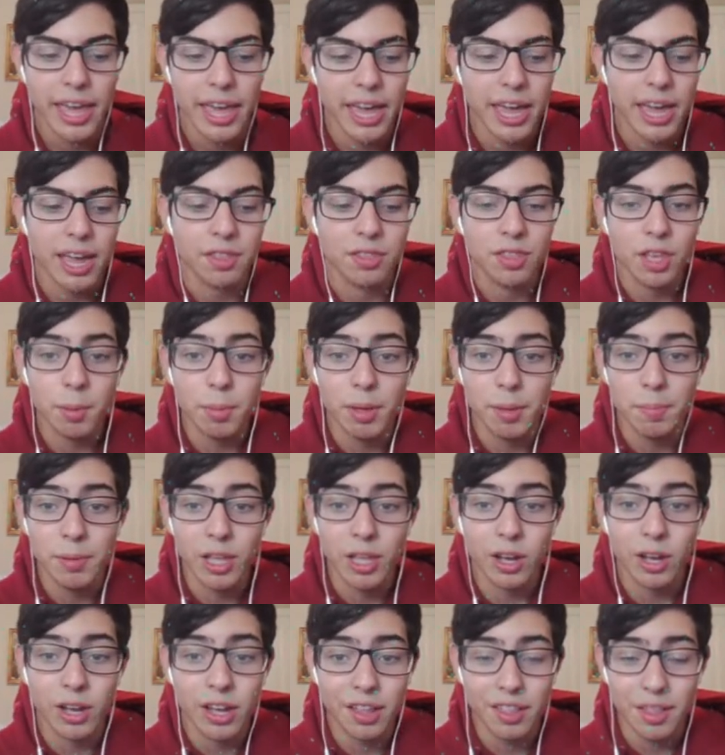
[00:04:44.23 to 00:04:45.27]
And
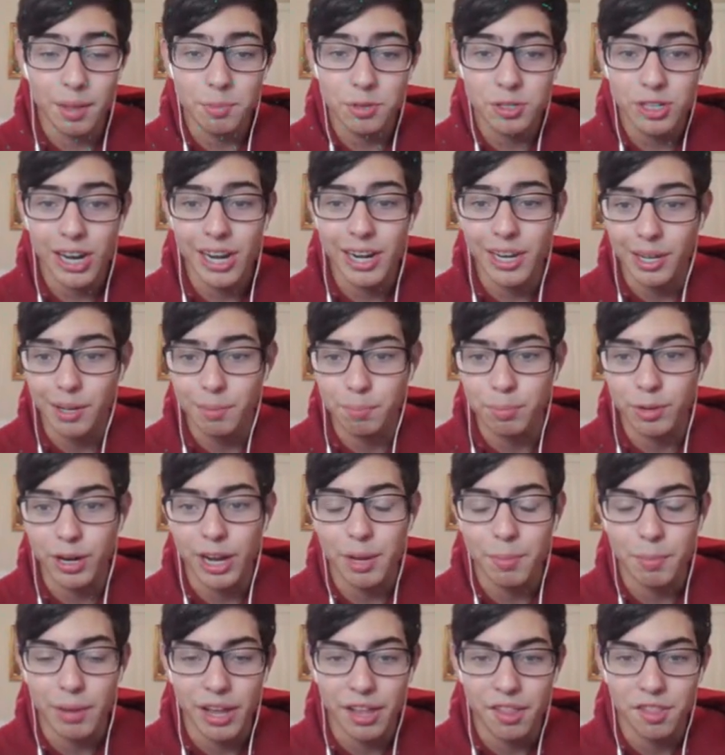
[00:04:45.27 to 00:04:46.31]
WPL, because I'm trying to
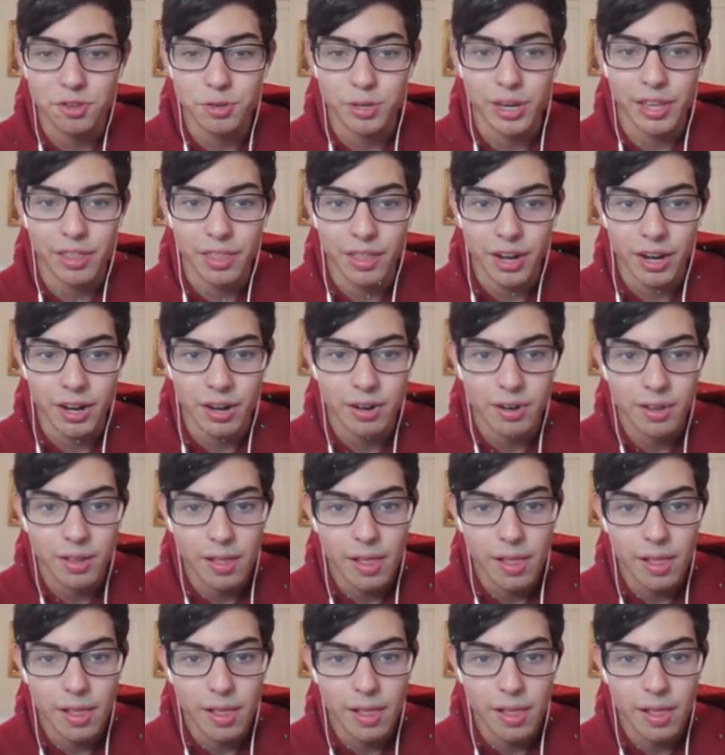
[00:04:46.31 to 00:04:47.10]
break my streak there.